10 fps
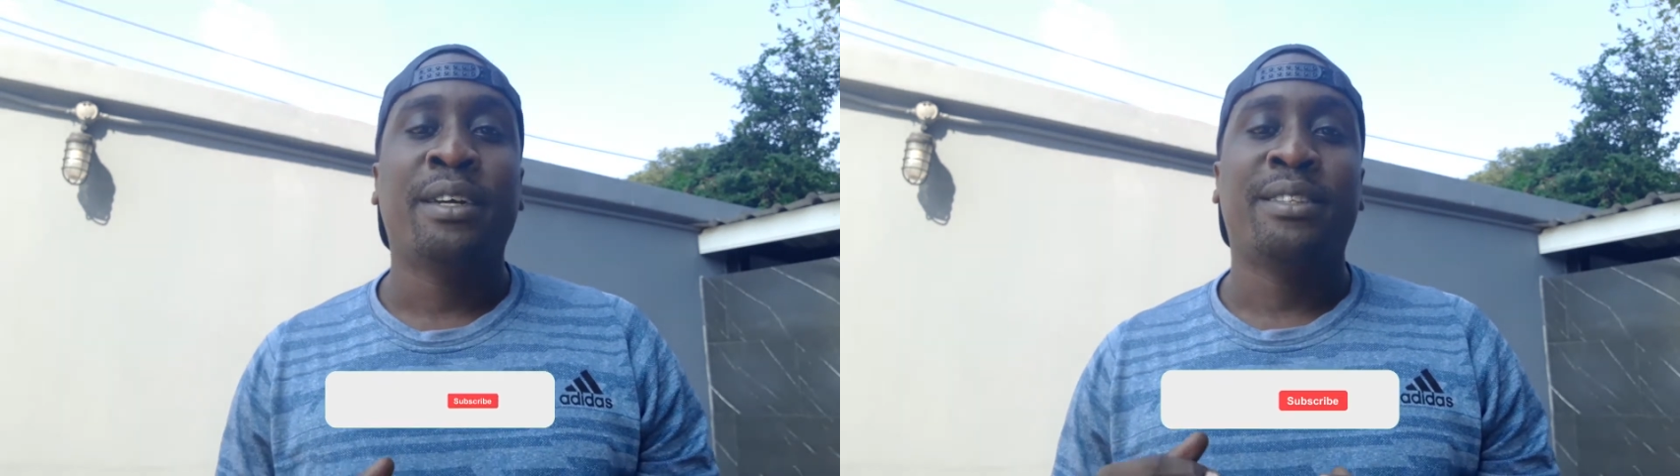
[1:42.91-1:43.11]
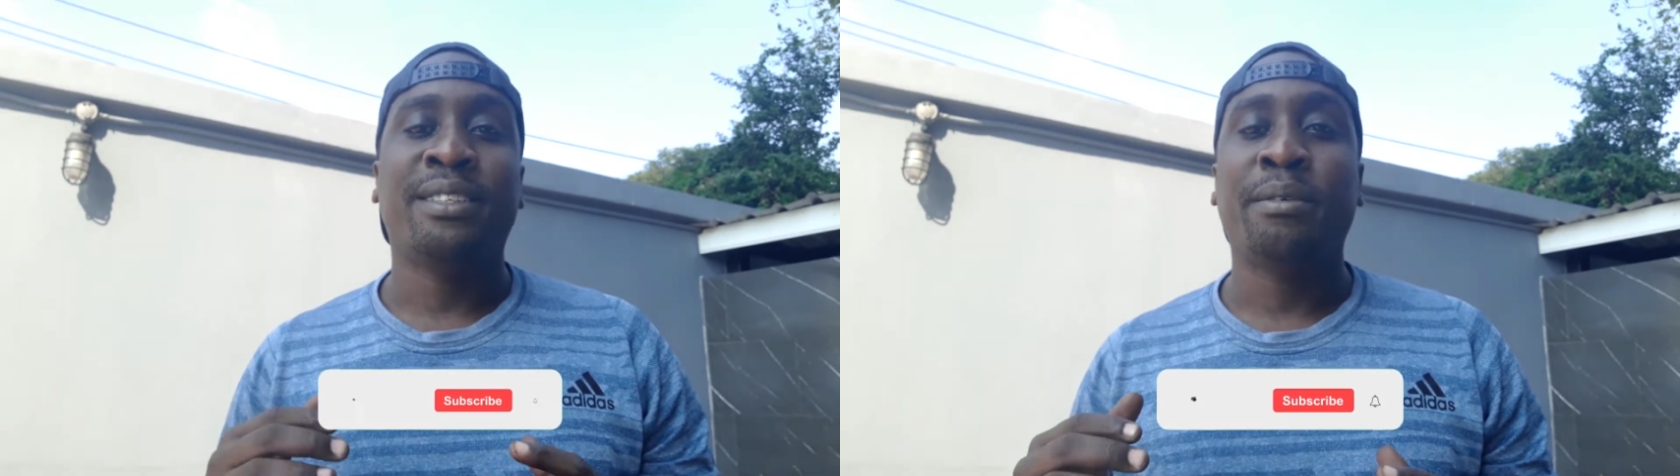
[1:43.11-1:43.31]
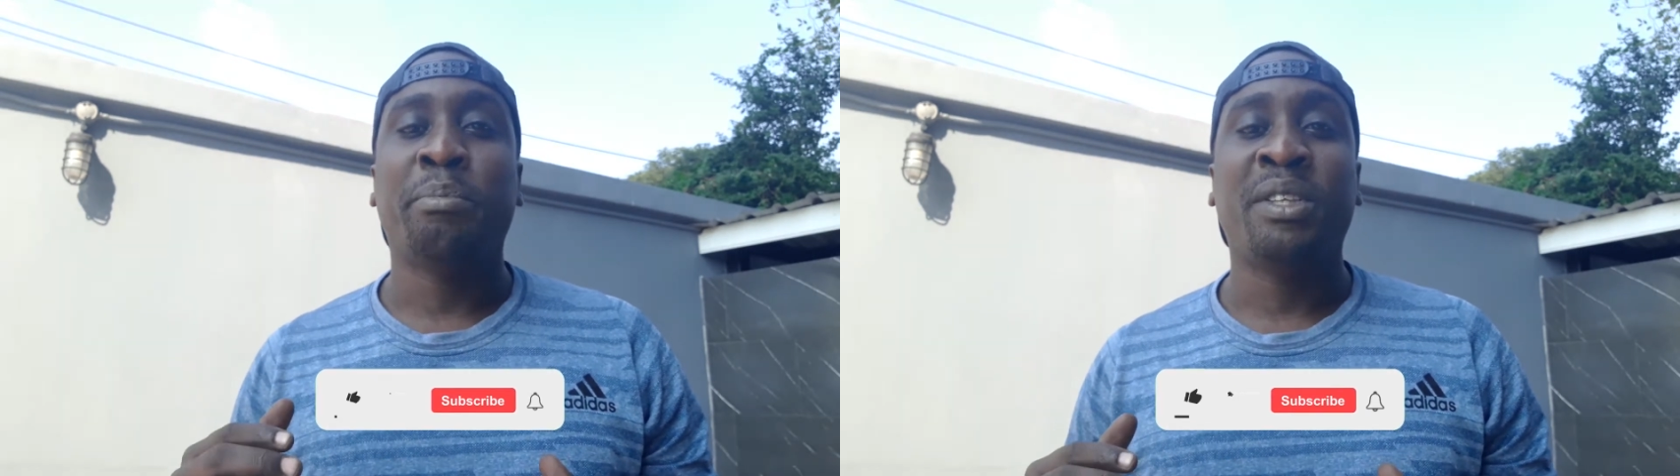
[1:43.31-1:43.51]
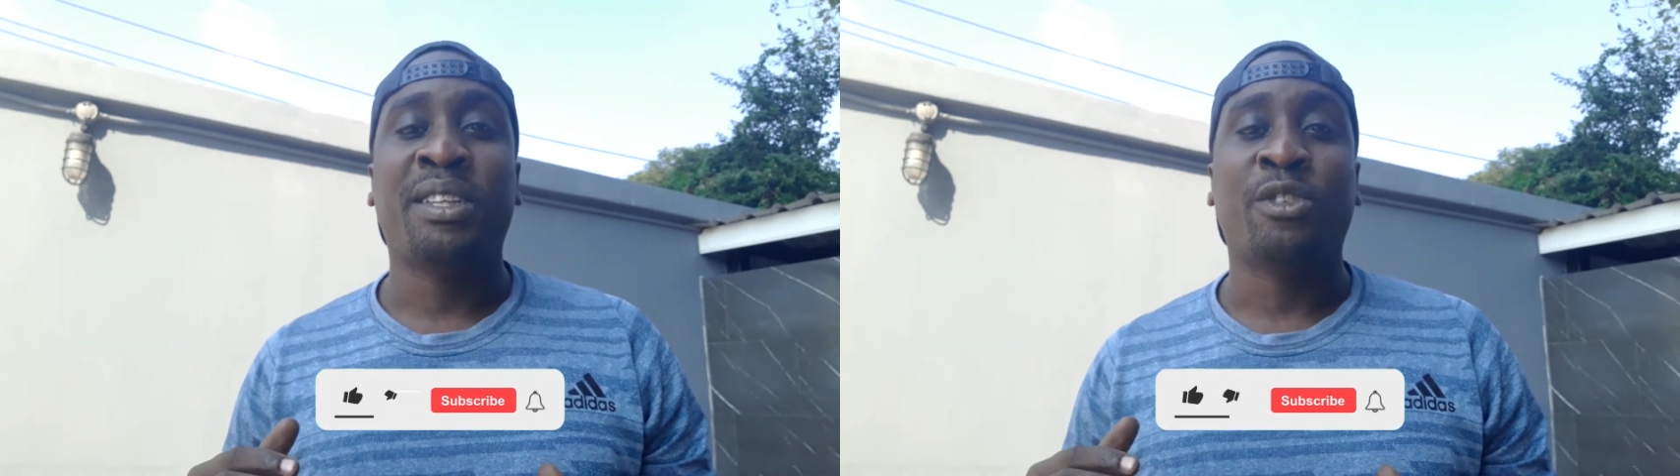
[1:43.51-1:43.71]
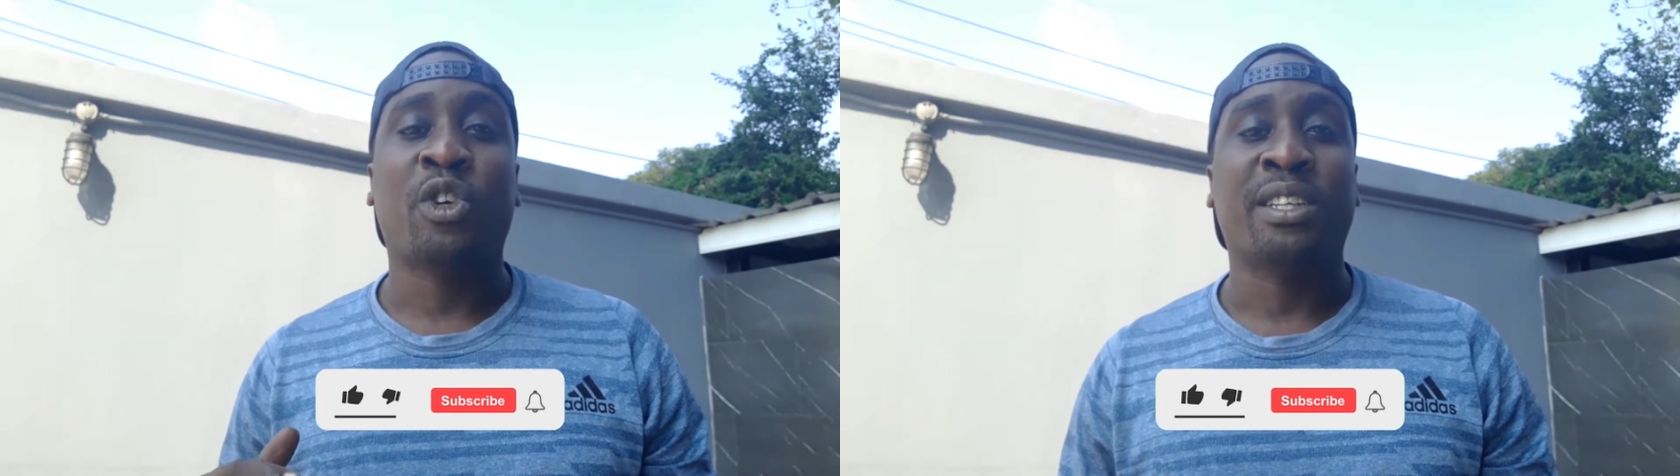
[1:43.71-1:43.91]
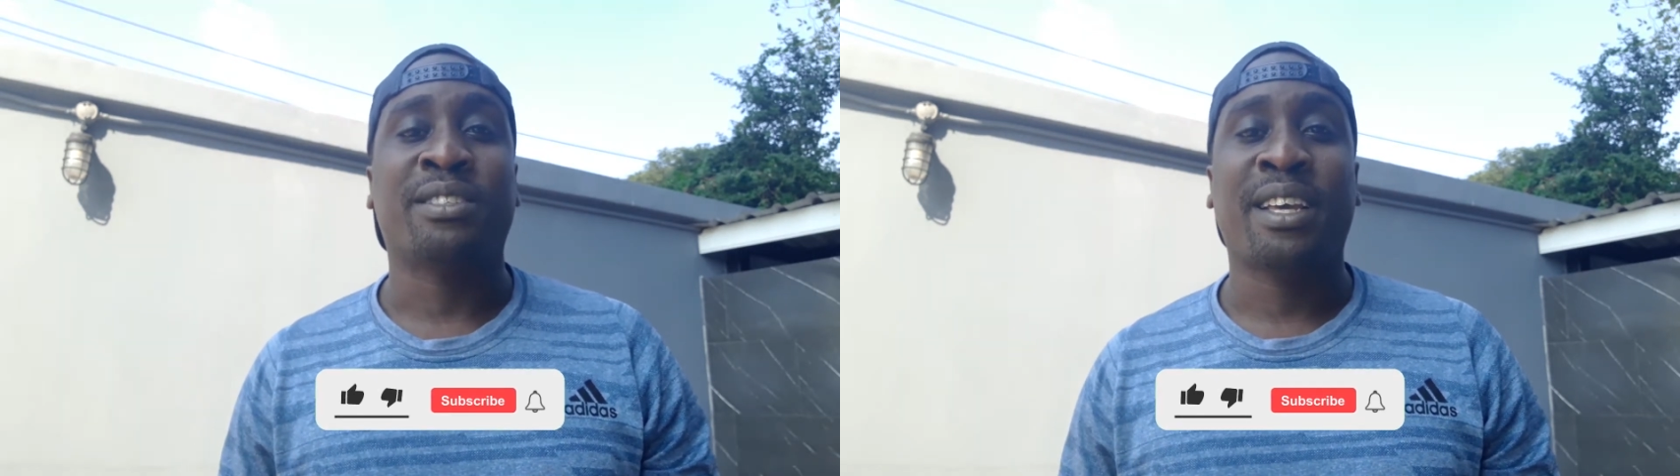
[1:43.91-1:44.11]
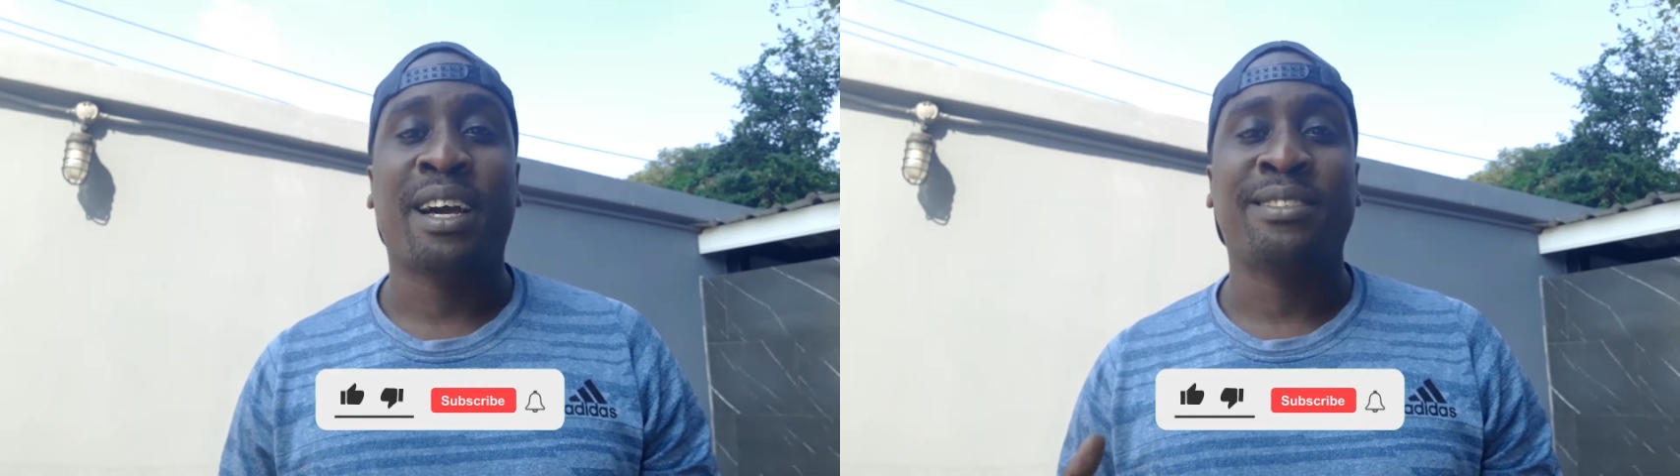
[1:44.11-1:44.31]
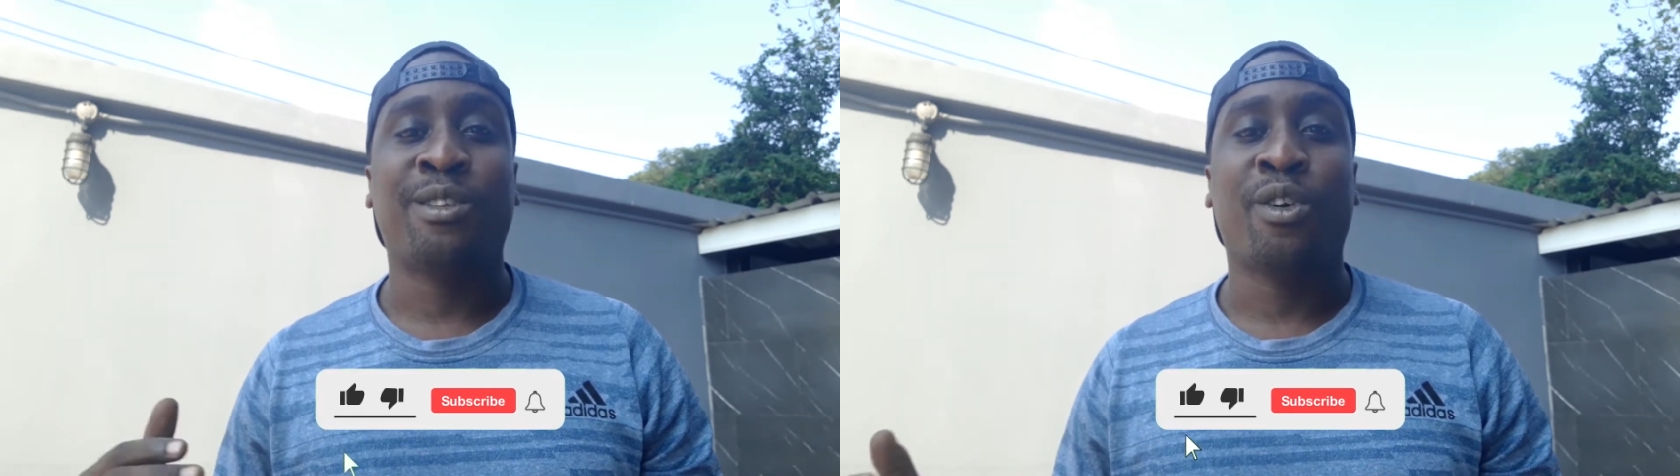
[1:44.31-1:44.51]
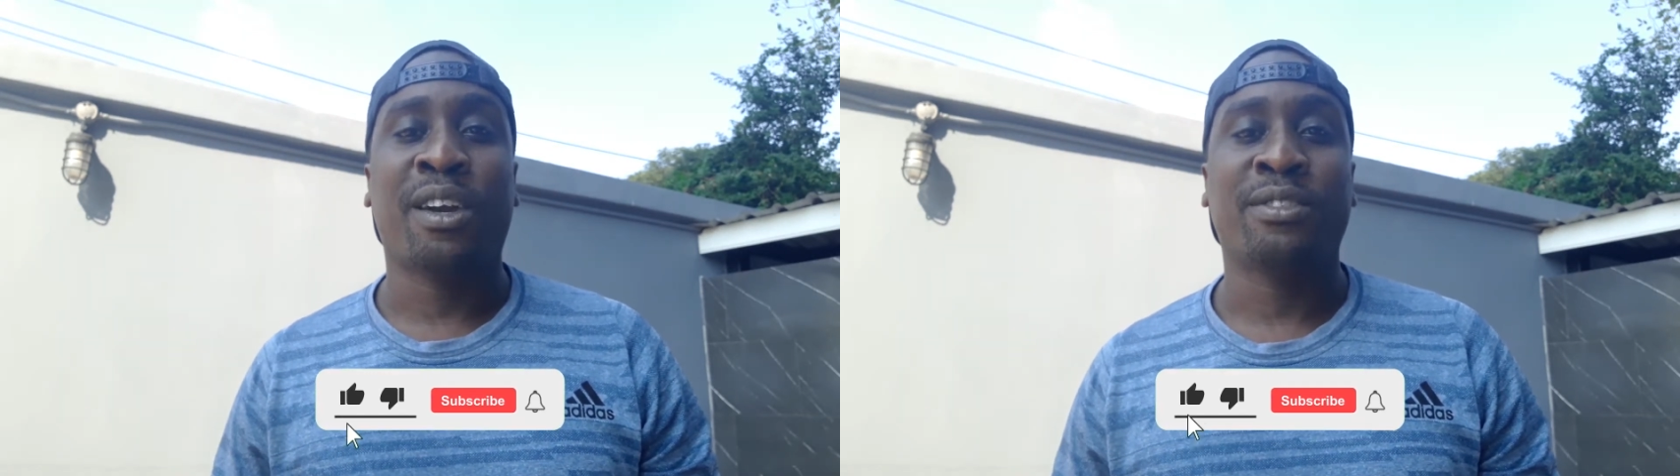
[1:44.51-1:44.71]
doesn't mean that you can stay as long